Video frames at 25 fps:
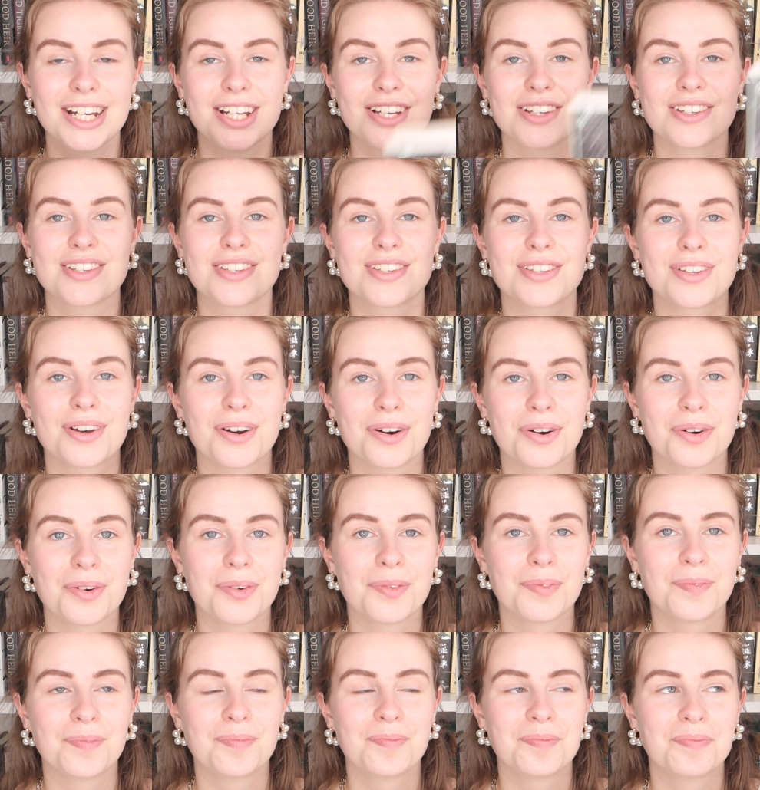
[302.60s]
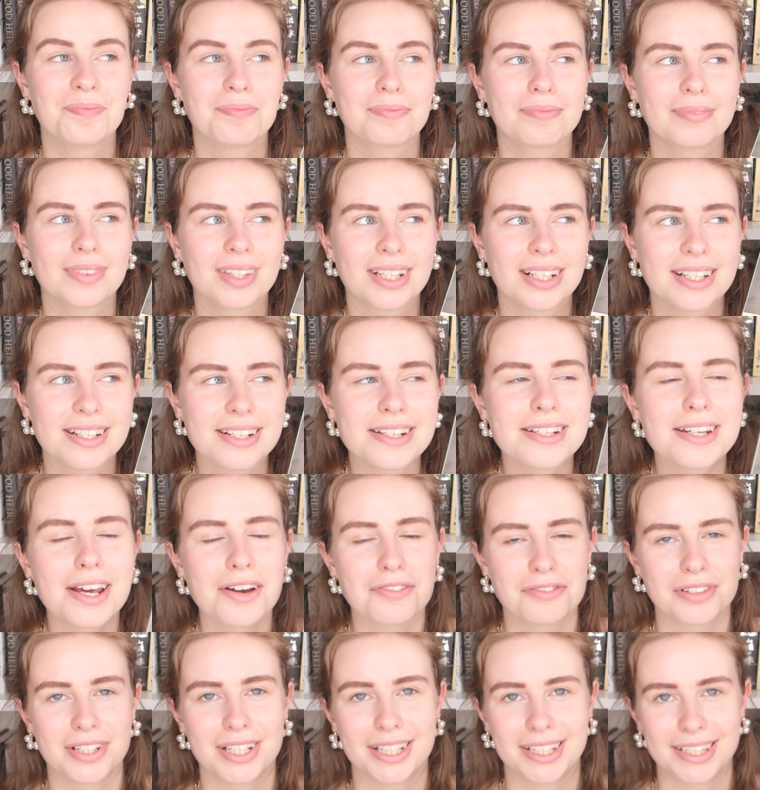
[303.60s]
so
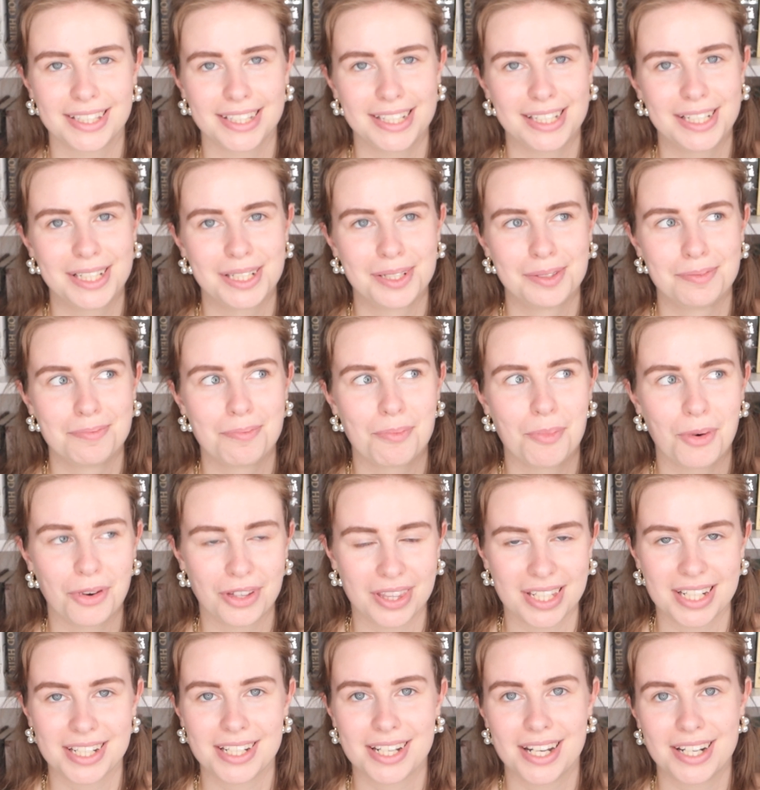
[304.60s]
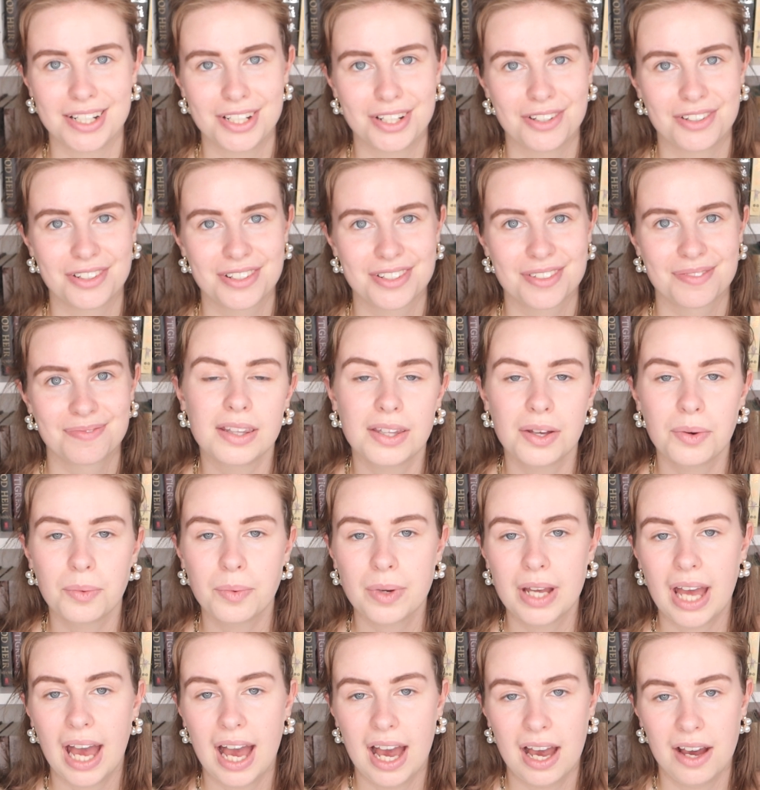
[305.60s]
definitely more than 10 years. Then
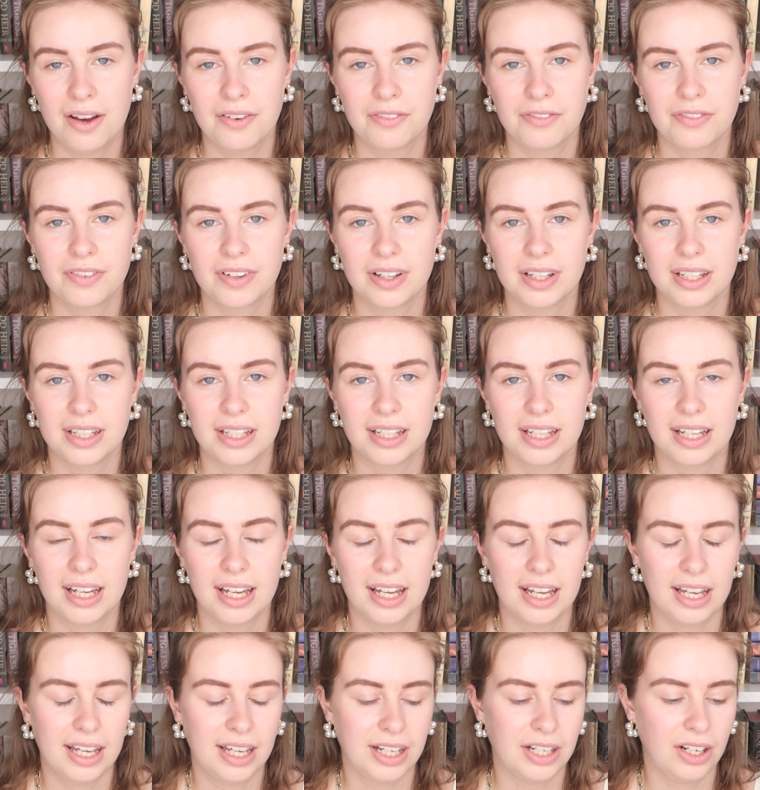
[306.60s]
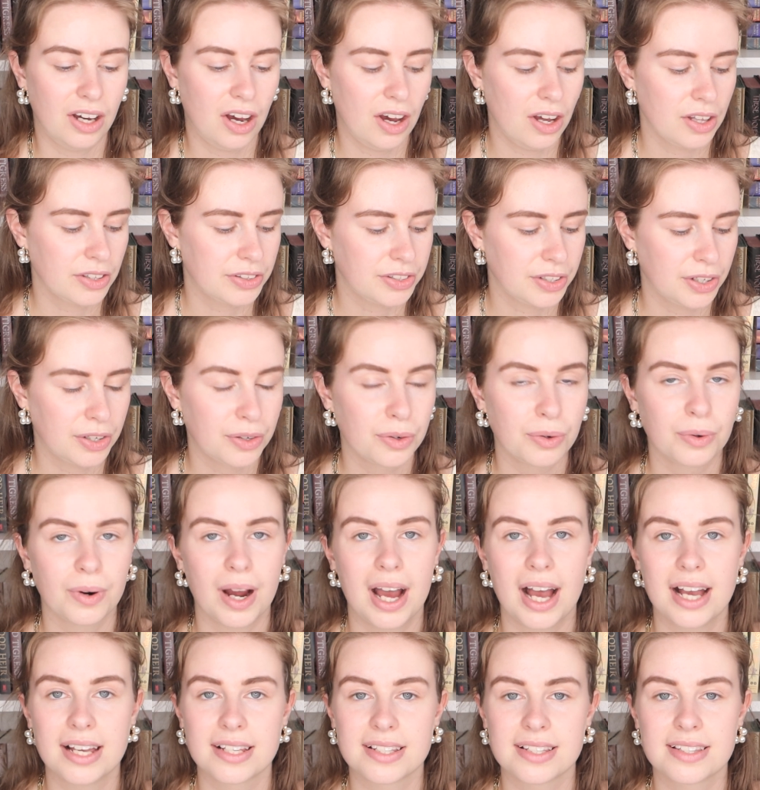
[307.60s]
we have an author who
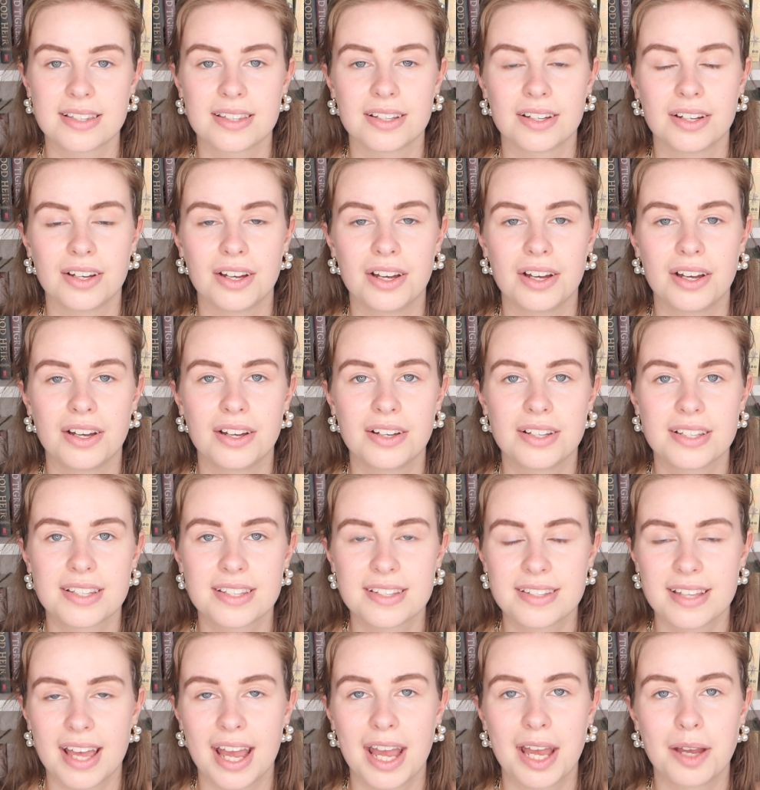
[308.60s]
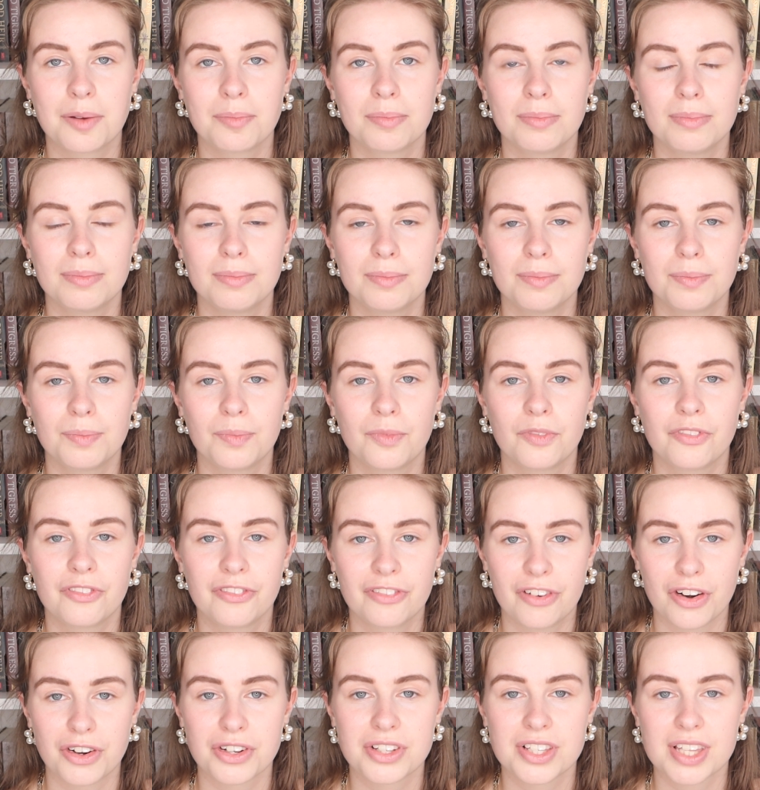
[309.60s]
has the same
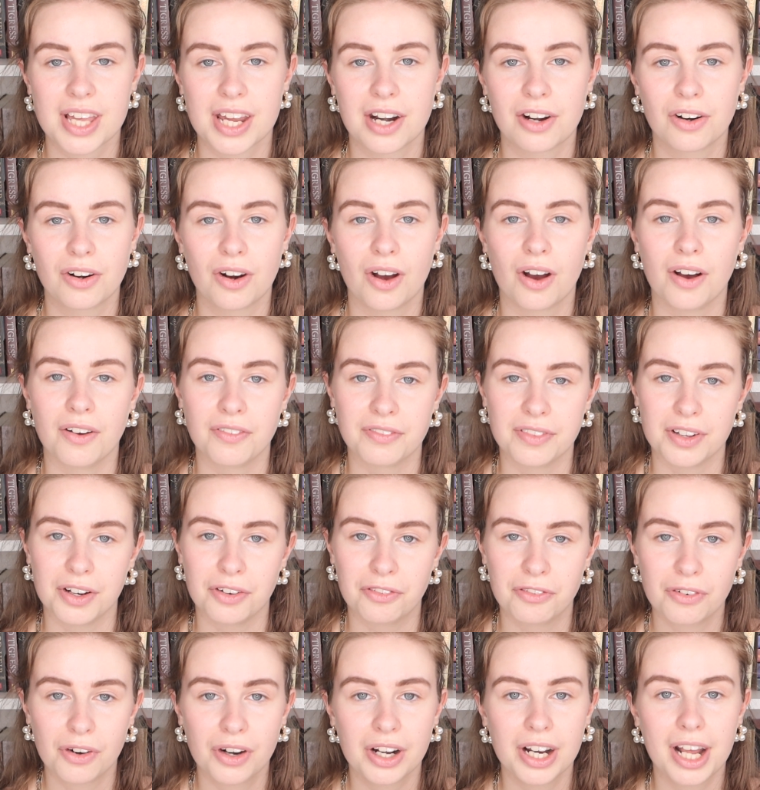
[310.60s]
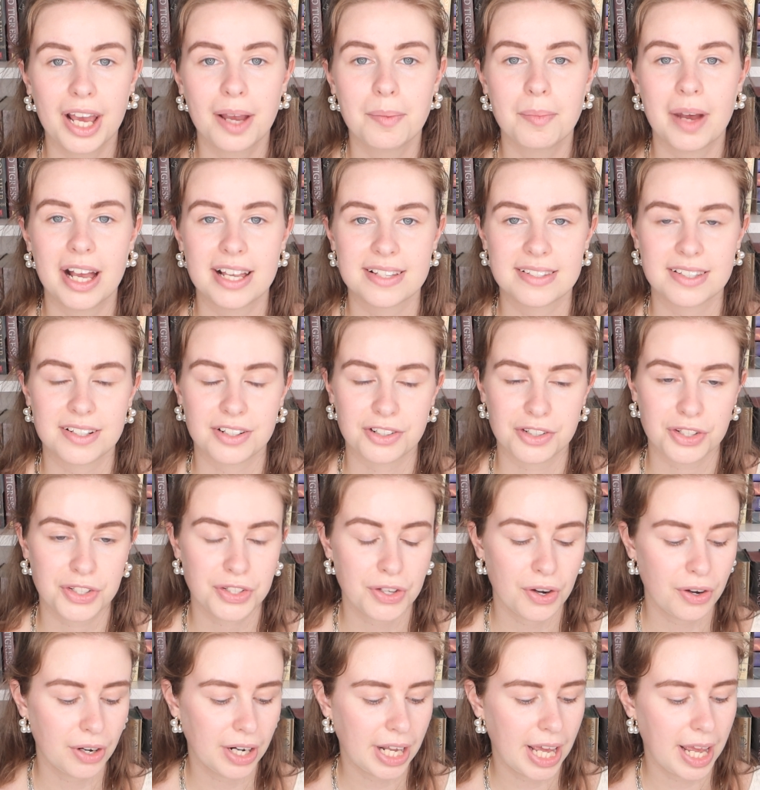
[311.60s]
first letter of their forename as their
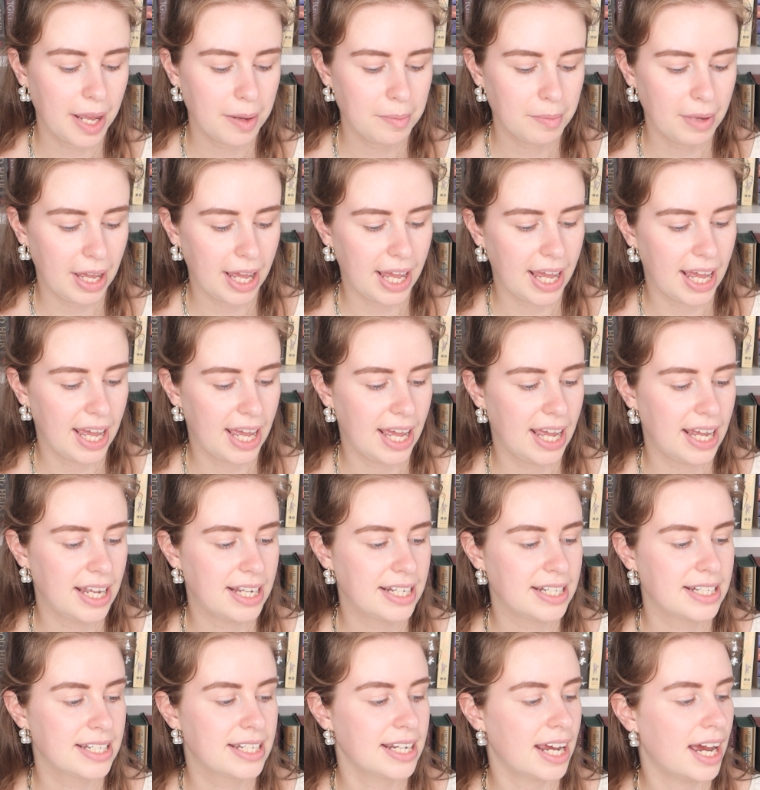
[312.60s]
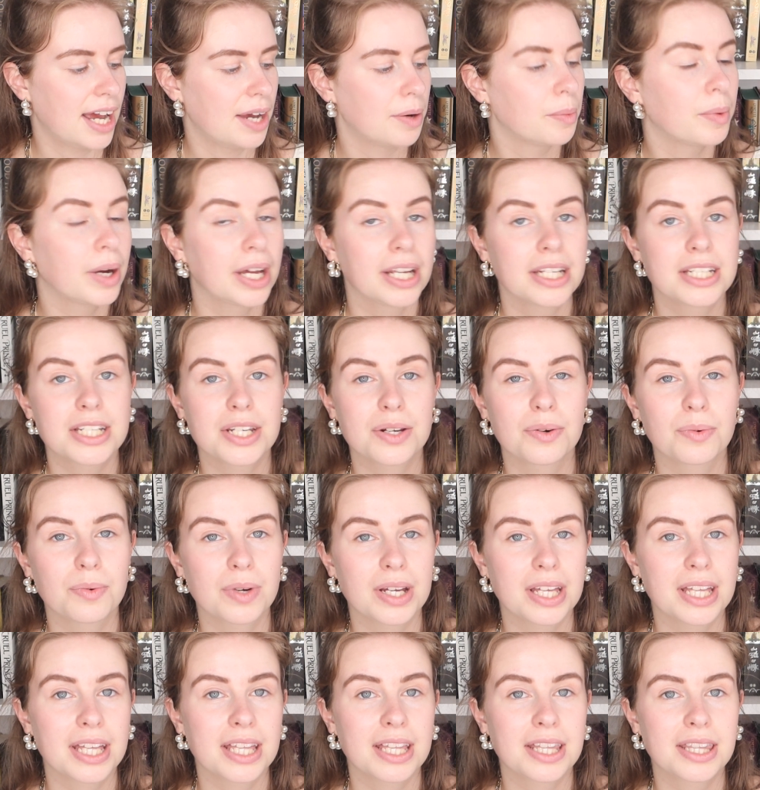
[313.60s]
surname, and I went
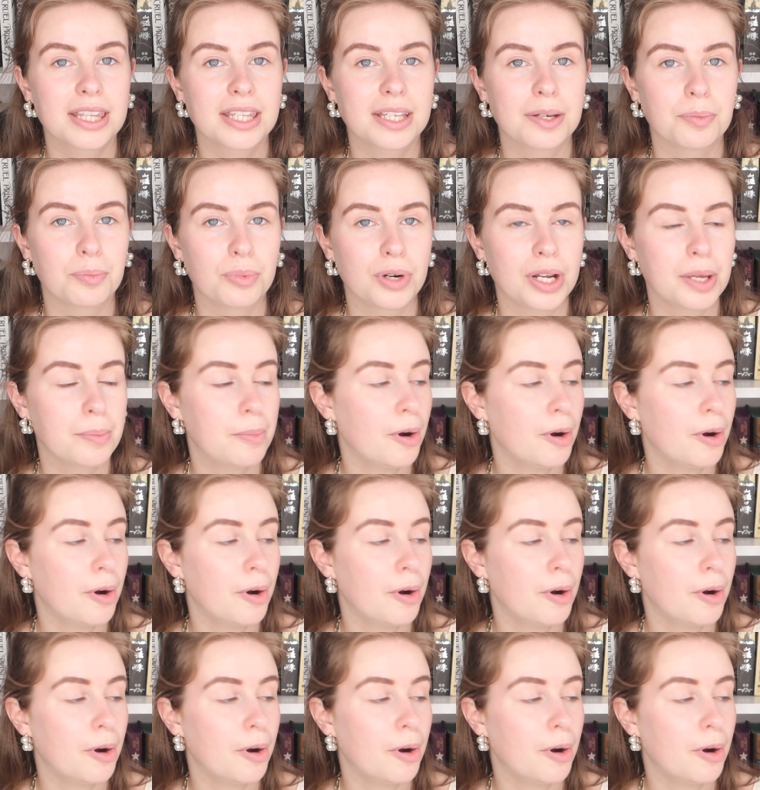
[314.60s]
with Brie